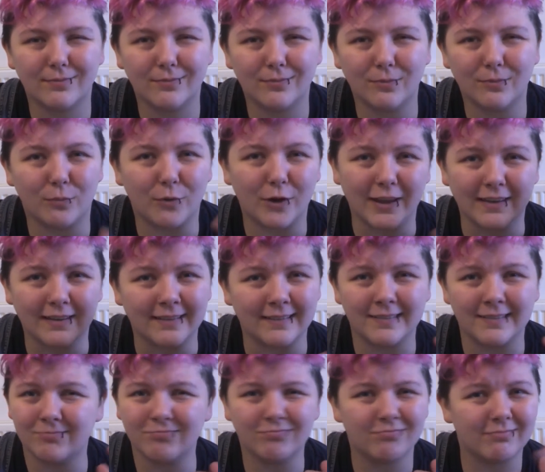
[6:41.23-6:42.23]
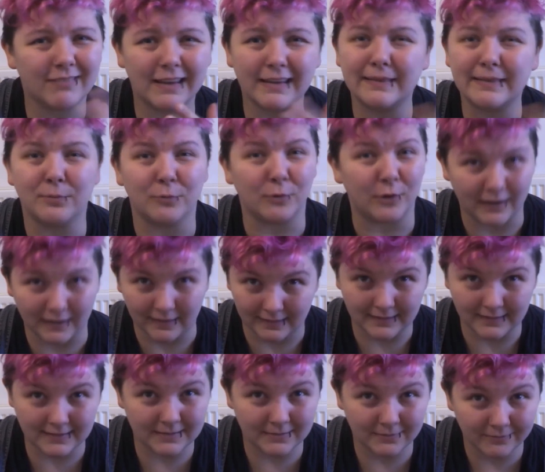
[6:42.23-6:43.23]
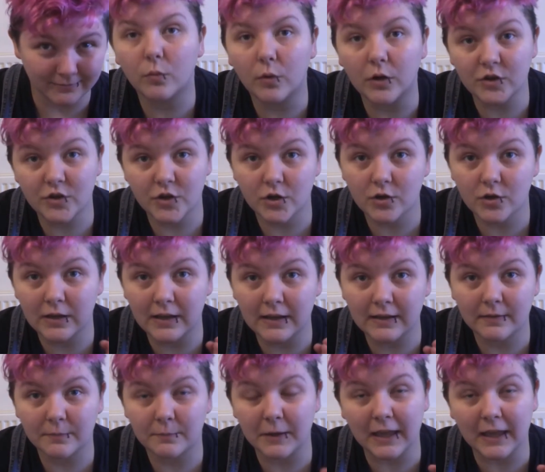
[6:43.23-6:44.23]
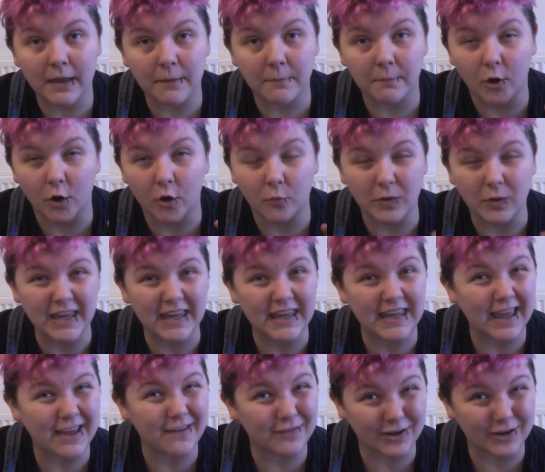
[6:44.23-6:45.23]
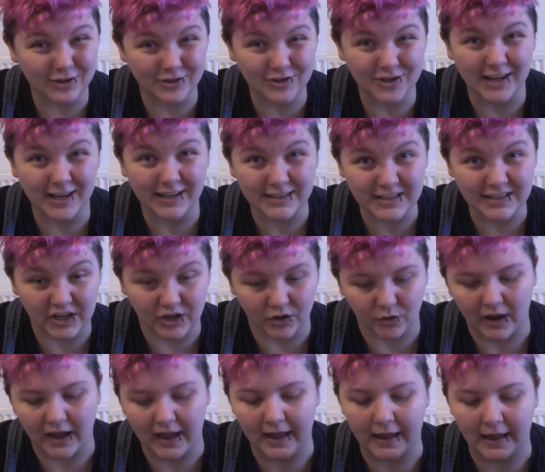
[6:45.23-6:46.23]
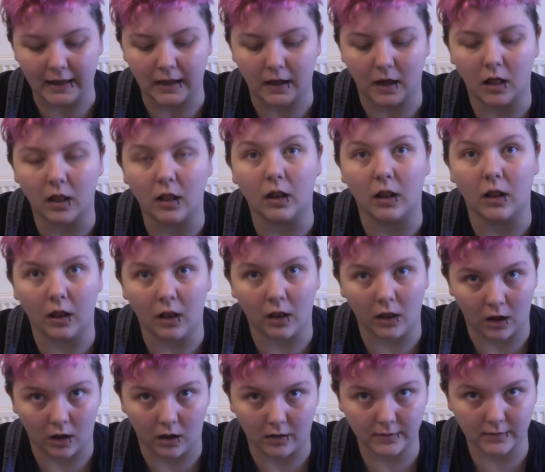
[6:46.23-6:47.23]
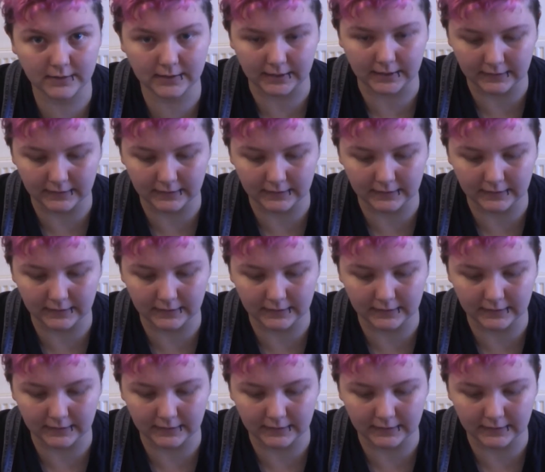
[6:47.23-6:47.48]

weird. It's weird. When Julius became pope, he gave Innocenzo a lot.